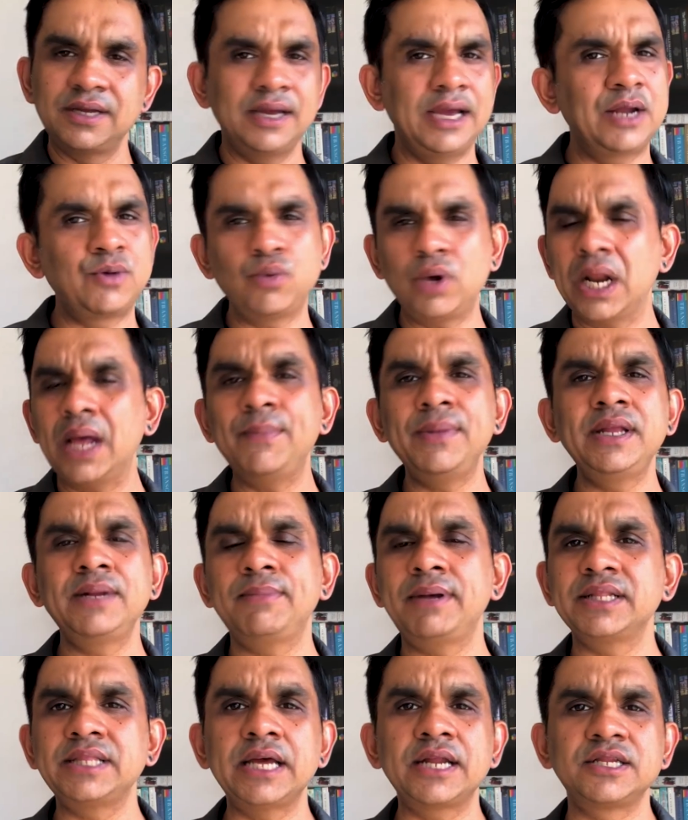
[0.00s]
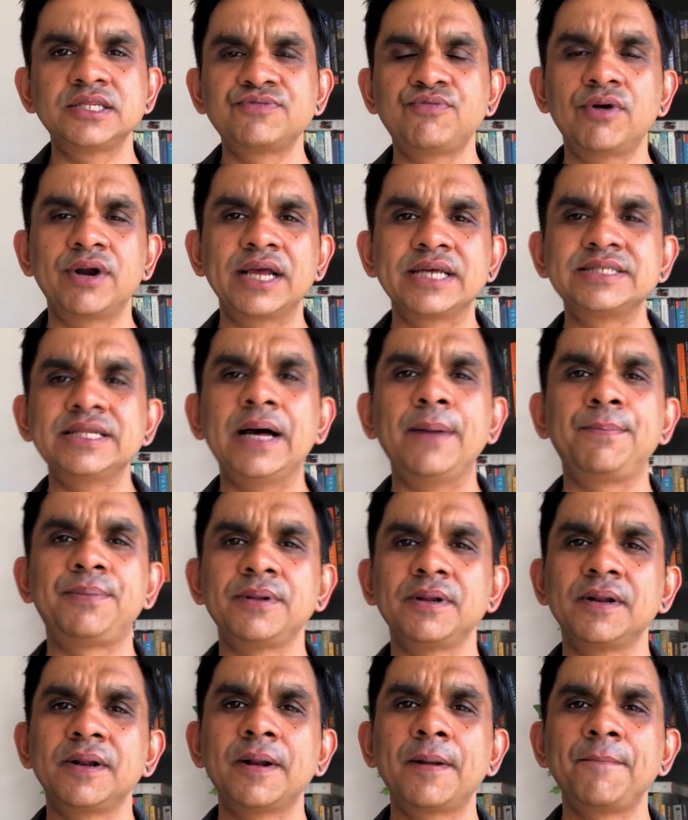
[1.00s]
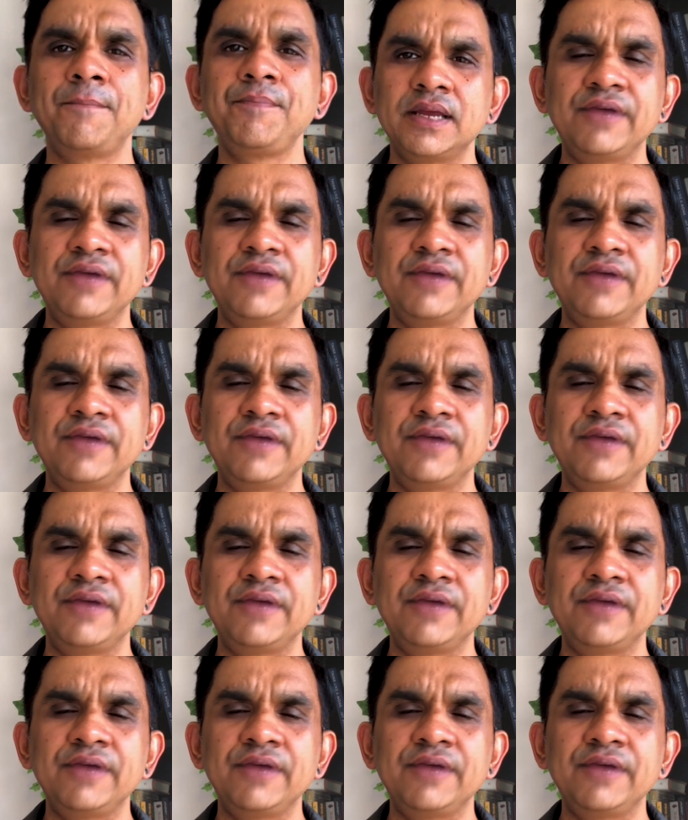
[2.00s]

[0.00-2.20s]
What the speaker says: And what I mean by that is, for example,